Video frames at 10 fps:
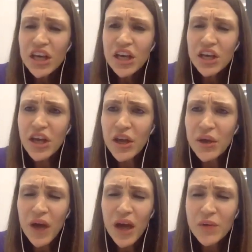you know,
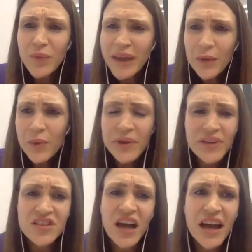many women
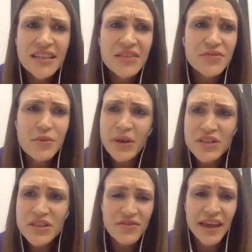have dieted for
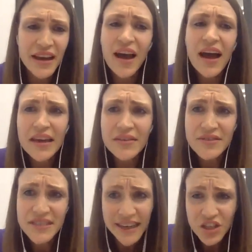most of their
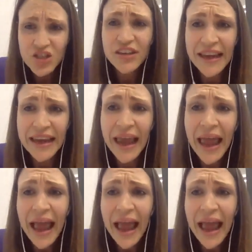lives, literally,